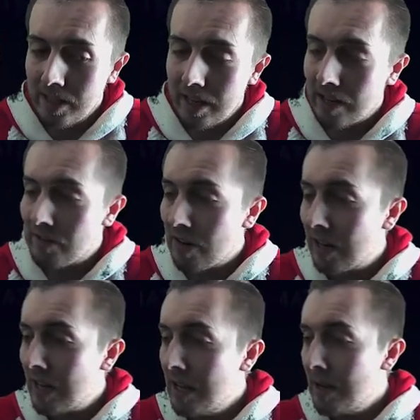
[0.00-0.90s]
and
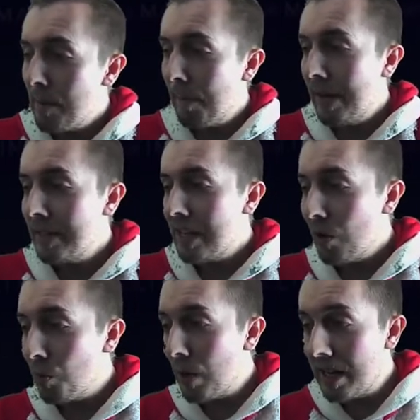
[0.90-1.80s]
finally picked out a
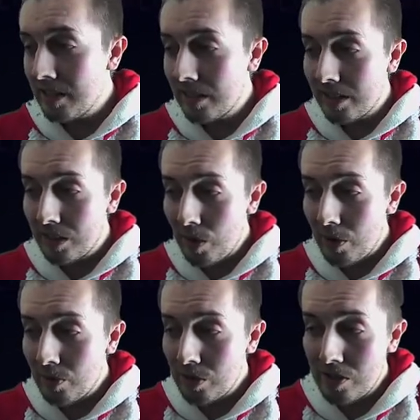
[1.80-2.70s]
win as
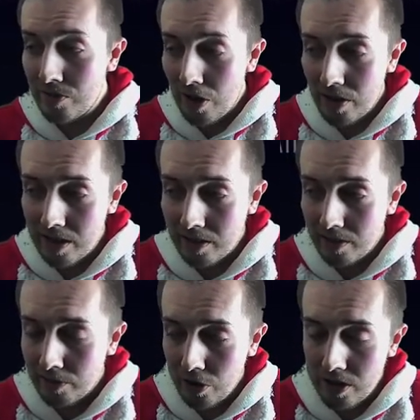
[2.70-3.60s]
well, which is very,
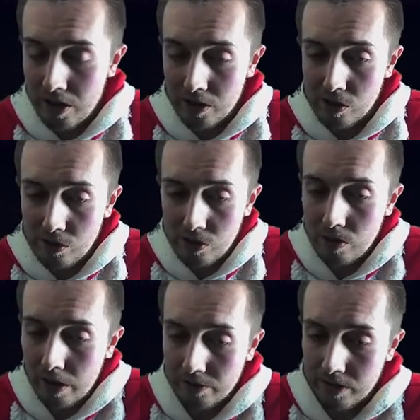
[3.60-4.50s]
very nice. You do
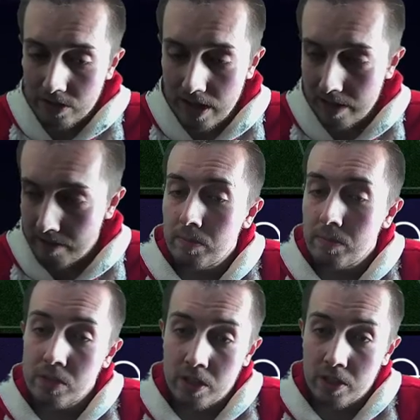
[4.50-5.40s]
love to see it.
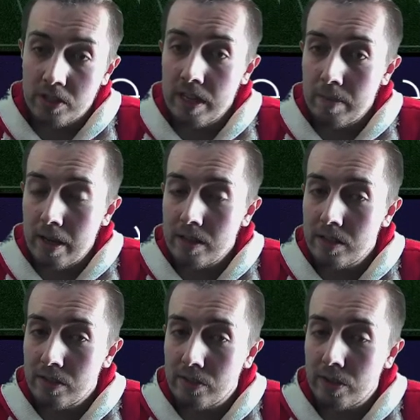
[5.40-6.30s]
It's a nice team, that is.
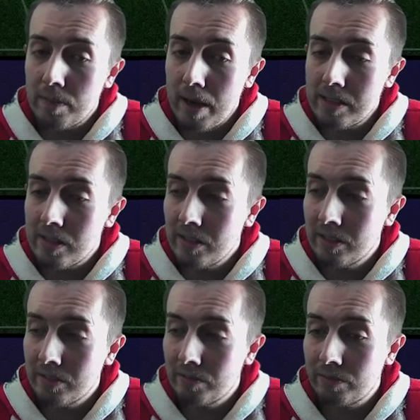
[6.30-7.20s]
It's very meta.
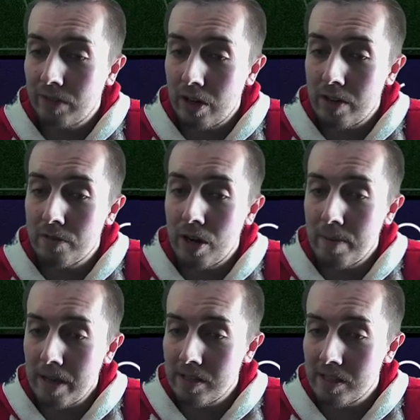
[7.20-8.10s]
Very, very
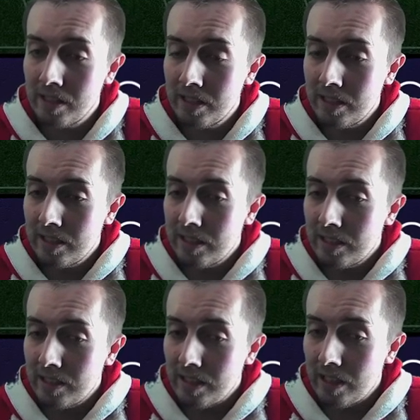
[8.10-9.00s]
meta.
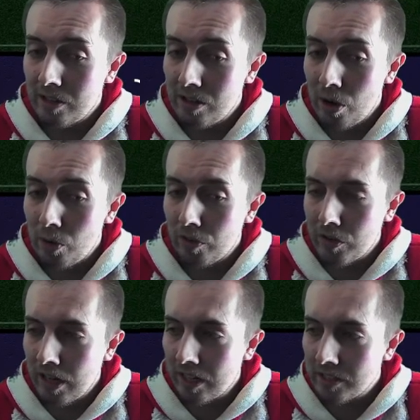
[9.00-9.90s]
You know, no
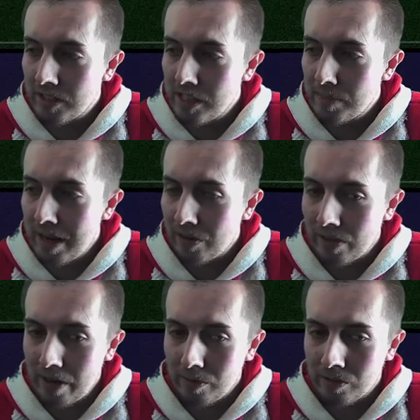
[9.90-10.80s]
originality spent on
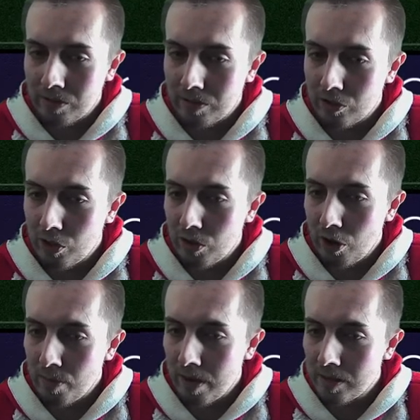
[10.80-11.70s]
that one. Joe
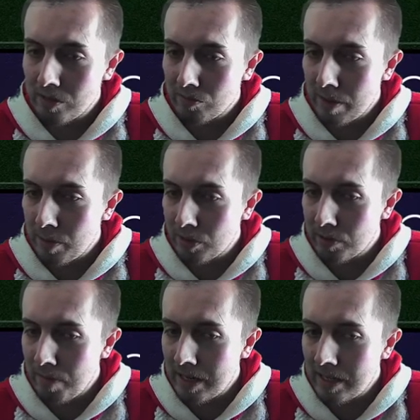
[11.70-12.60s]
Gomez, Ramos,
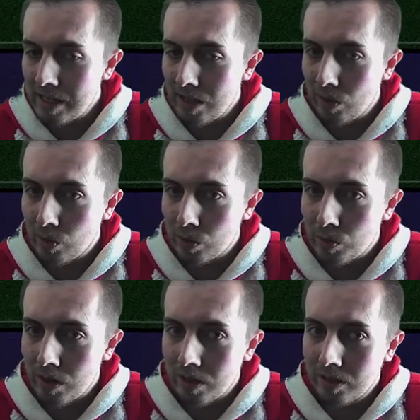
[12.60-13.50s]
Mendy,
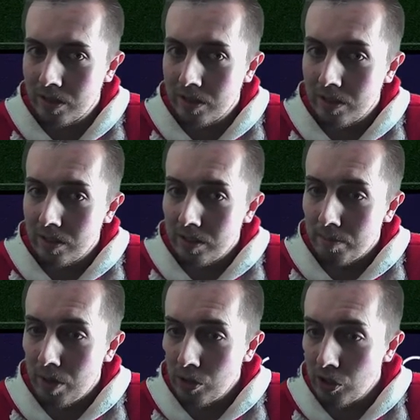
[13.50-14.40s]
Courtois,
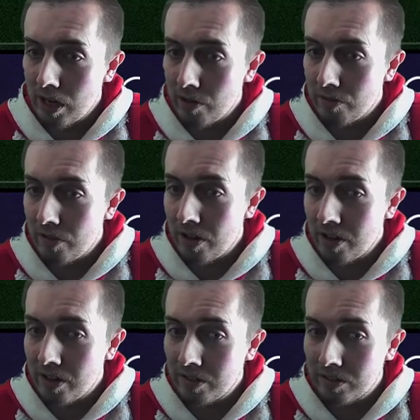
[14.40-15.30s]
Martial,
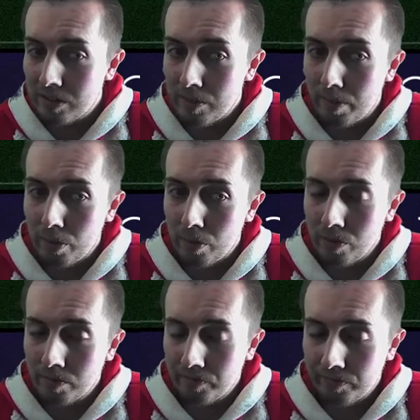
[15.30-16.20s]
Werner, De Bruyne,
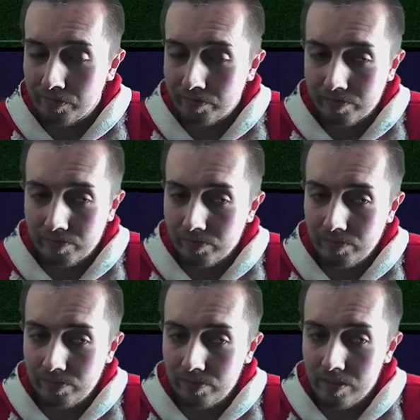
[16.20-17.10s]

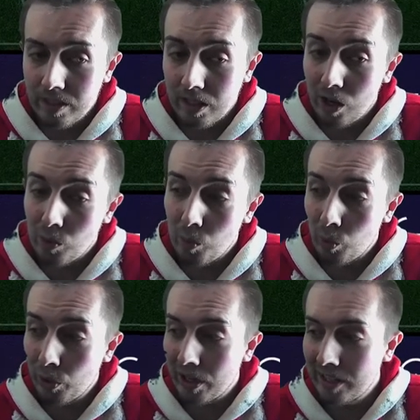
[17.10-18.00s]
Carl
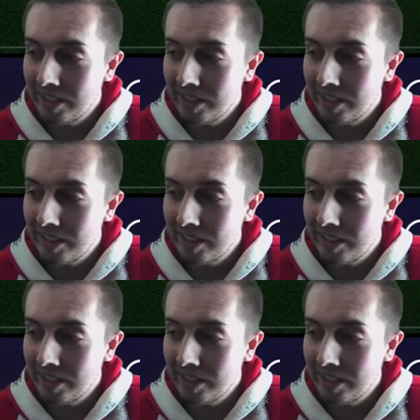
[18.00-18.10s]
Walker.